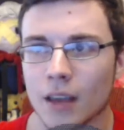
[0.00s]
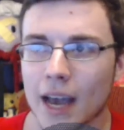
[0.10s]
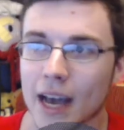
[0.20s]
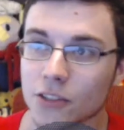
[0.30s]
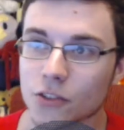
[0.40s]

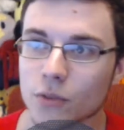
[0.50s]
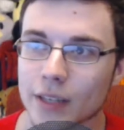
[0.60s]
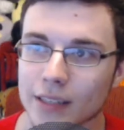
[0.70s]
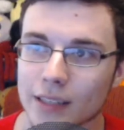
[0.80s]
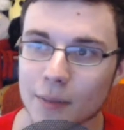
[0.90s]
As you
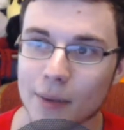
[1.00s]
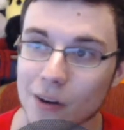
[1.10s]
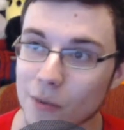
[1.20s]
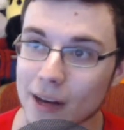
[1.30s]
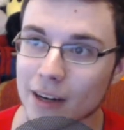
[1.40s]
get like better
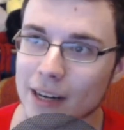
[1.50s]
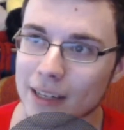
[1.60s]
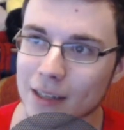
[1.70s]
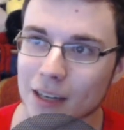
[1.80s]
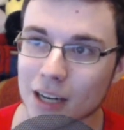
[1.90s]
and better at
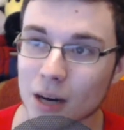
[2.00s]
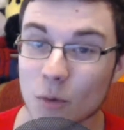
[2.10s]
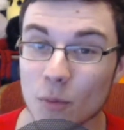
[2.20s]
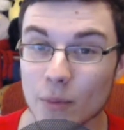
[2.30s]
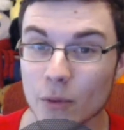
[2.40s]
it, a couple
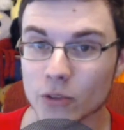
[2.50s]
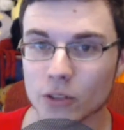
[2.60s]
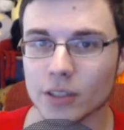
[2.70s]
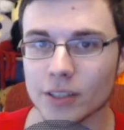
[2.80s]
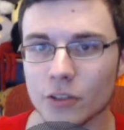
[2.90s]
people will start
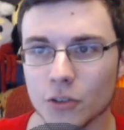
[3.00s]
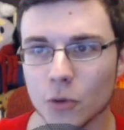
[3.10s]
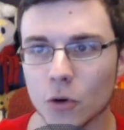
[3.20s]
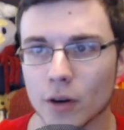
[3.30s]
to tell you more. It